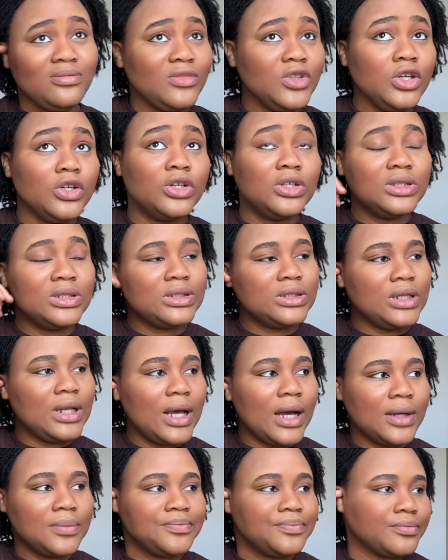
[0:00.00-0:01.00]

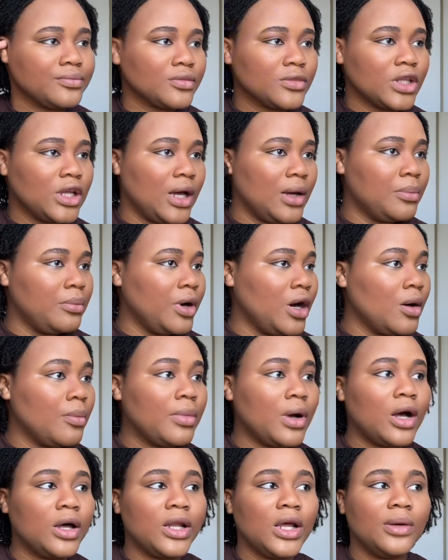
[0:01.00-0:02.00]
concealer and brow
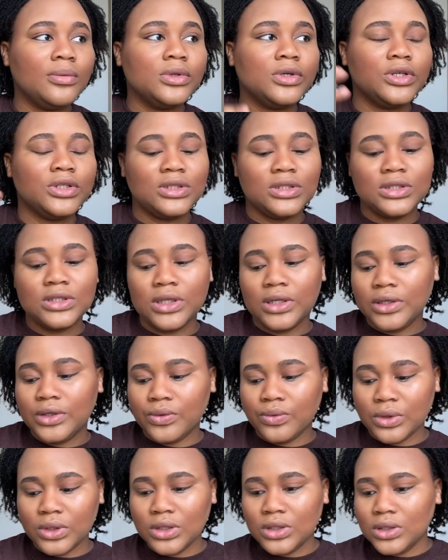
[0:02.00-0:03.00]
powder, because it's
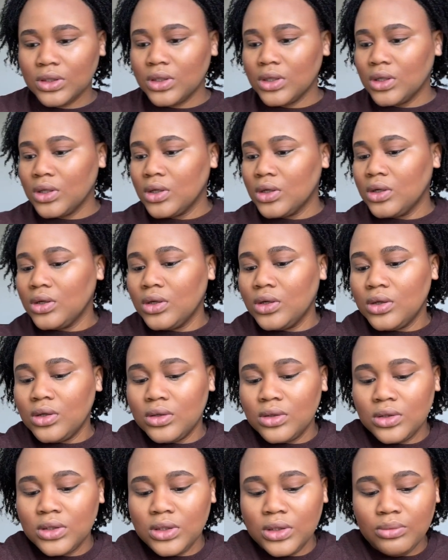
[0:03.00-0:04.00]
liquid.
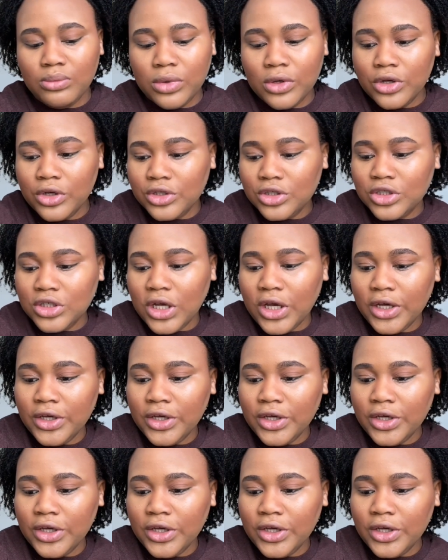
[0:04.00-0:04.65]
The blush I